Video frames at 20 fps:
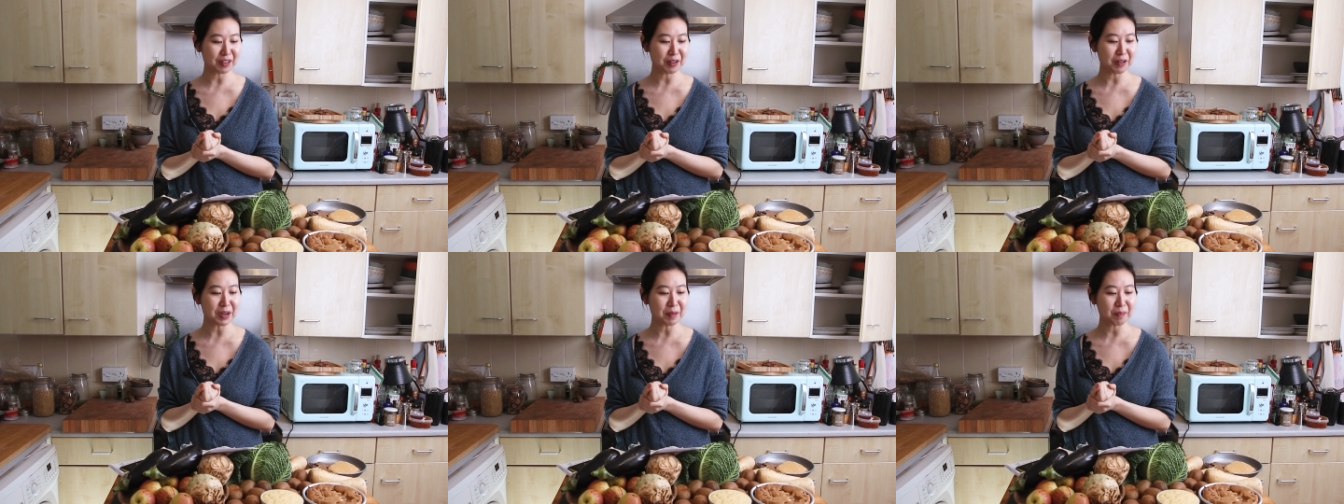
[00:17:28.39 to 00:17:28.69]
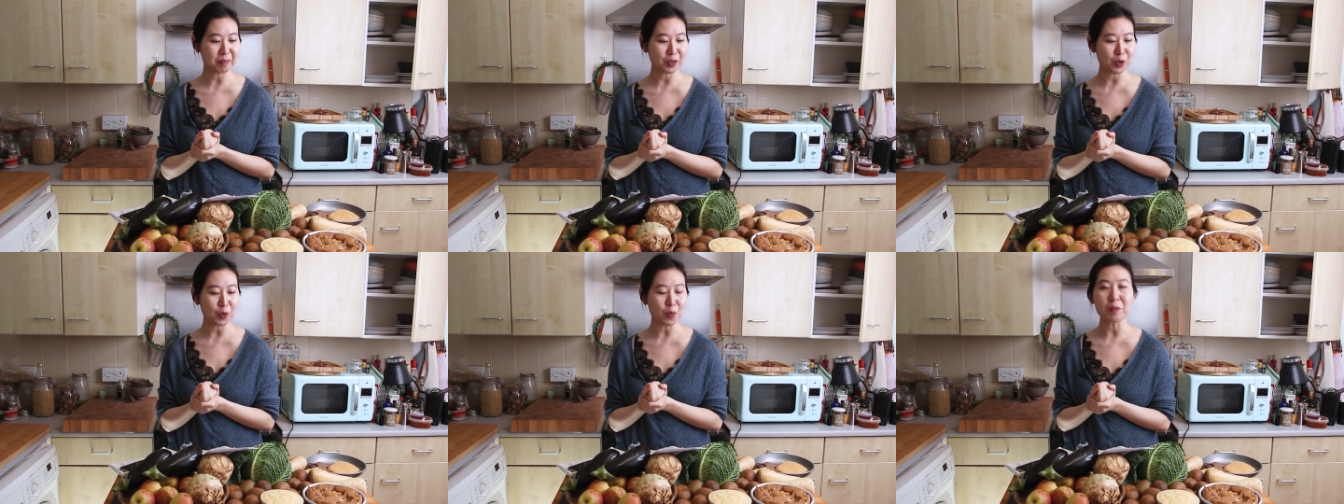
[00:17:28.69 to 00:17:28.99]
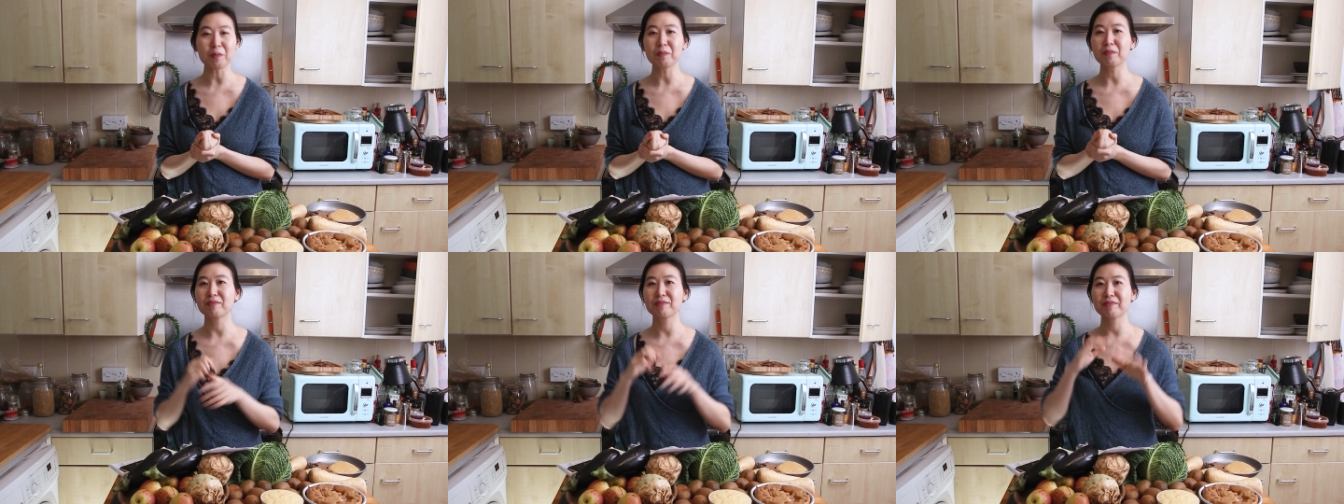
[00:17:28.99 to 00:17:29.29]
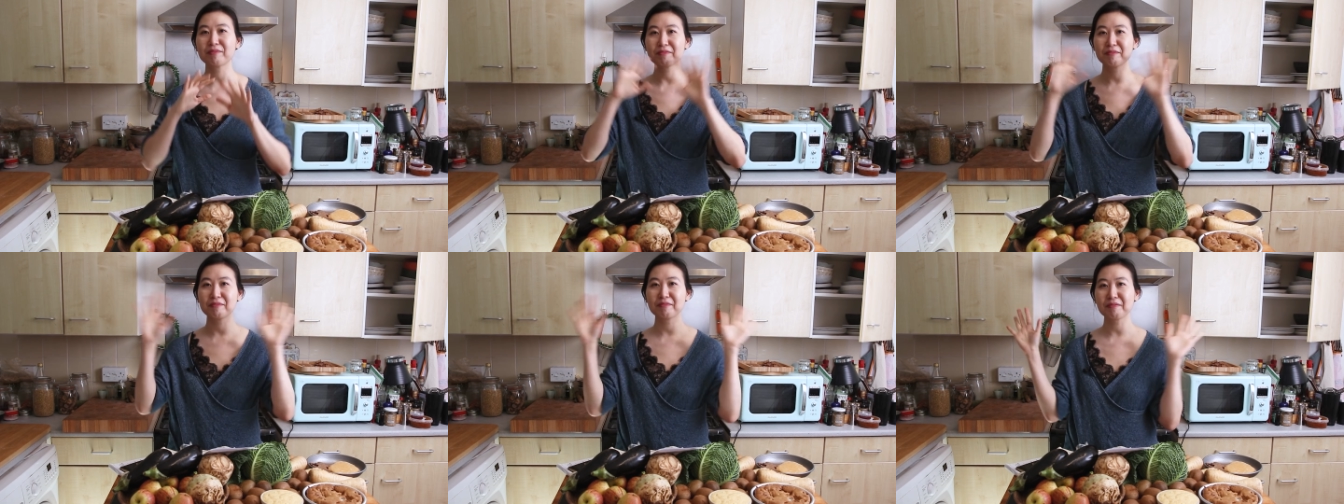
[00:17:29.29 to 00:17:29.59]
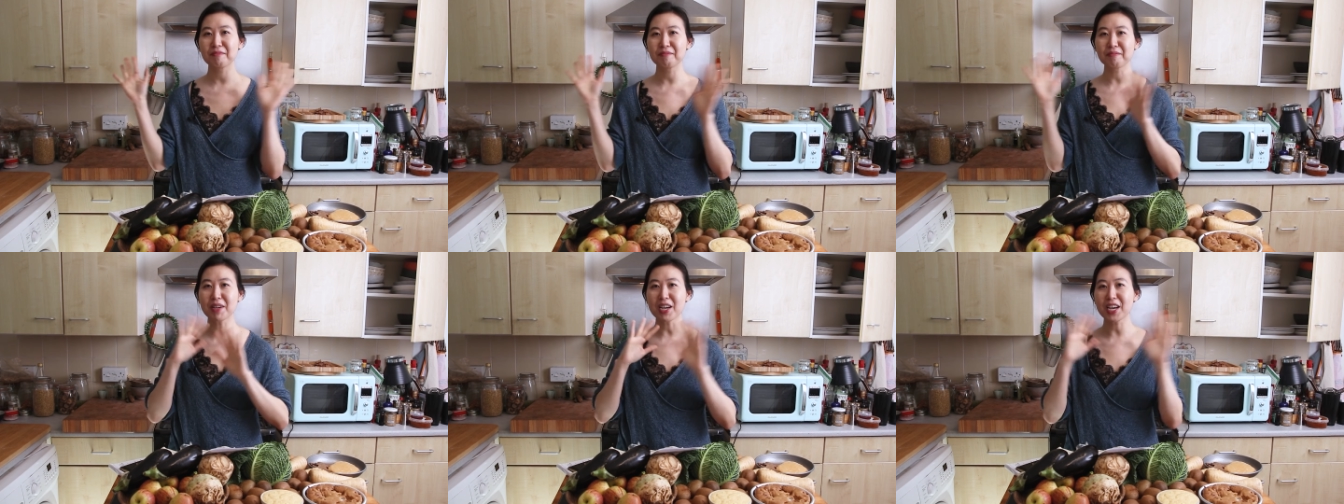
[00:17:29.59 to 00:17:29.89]
All right, cool.
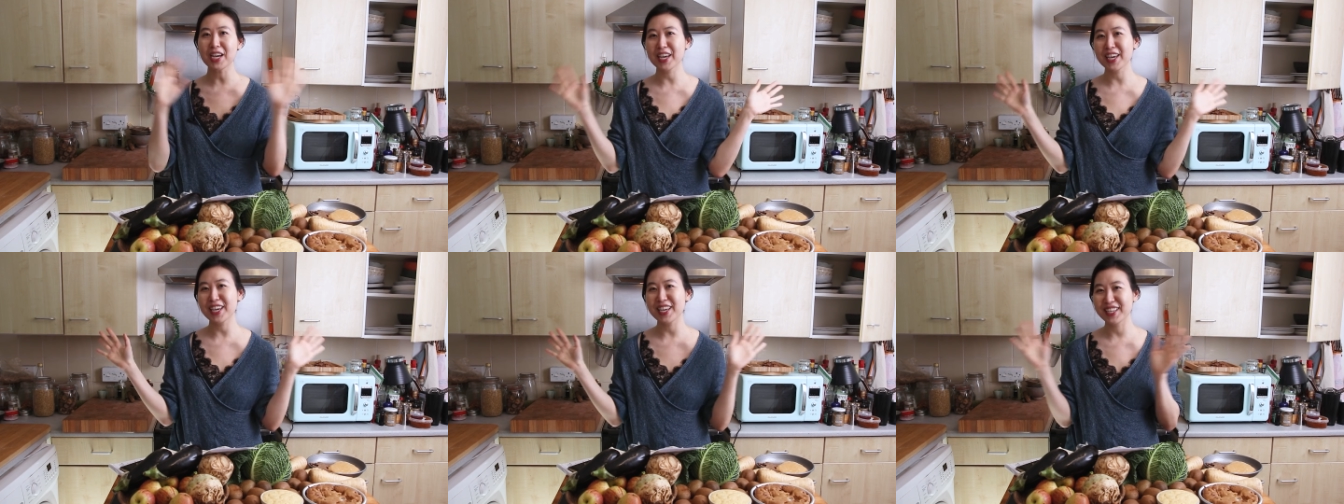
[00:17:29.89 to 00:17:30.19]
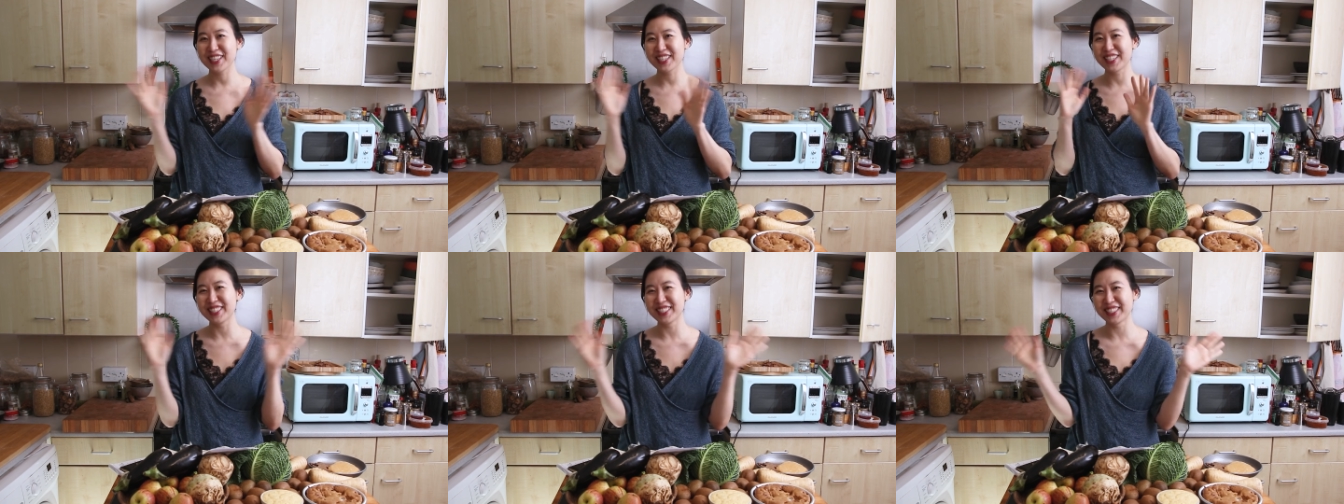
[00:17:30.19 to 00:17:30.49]
Bye.